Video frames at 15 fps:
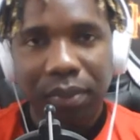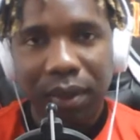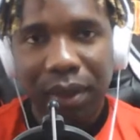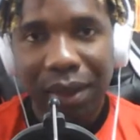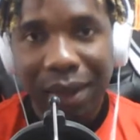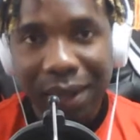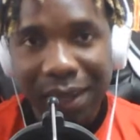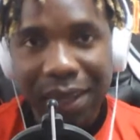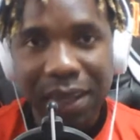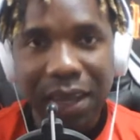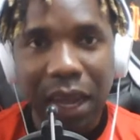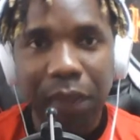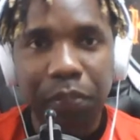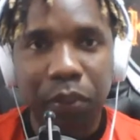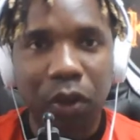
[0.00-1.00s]
lead
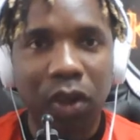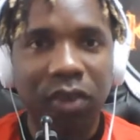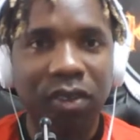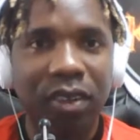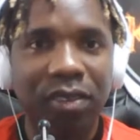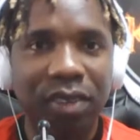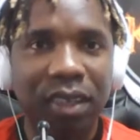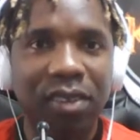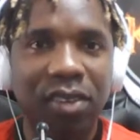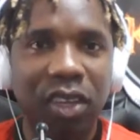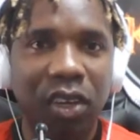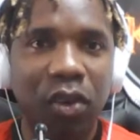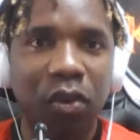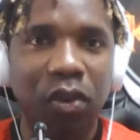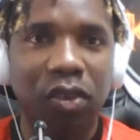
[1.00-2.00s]
that process is a
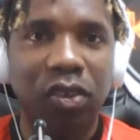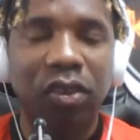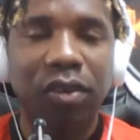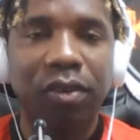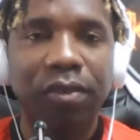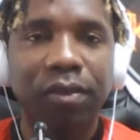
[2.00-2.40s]
coach.